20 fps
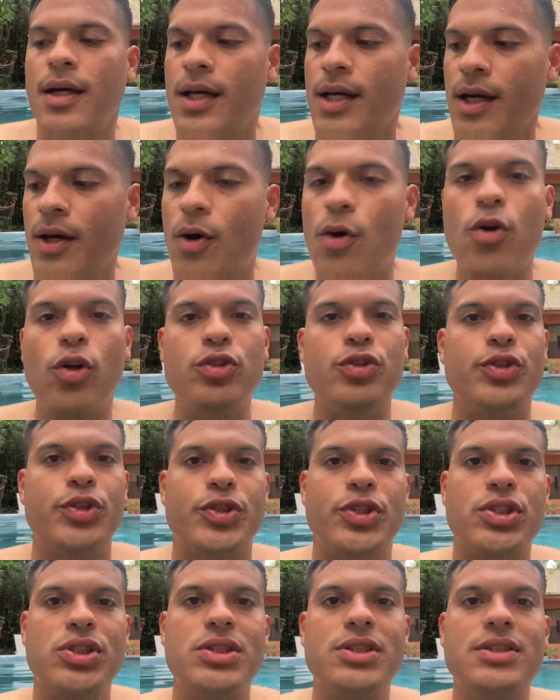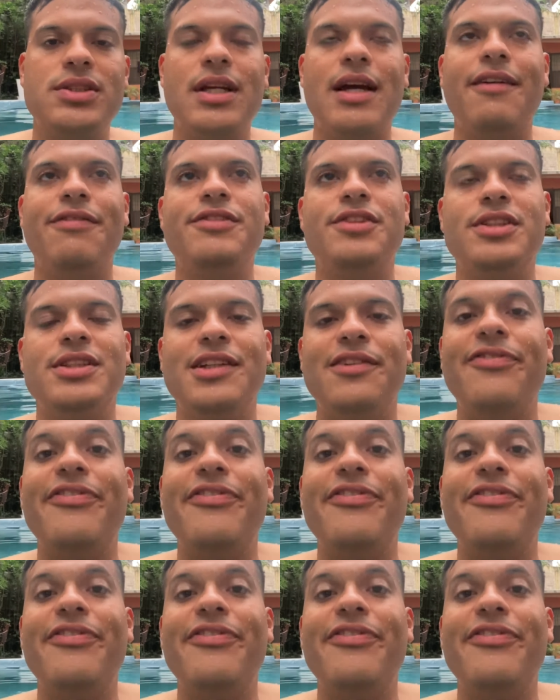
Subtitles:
holders after the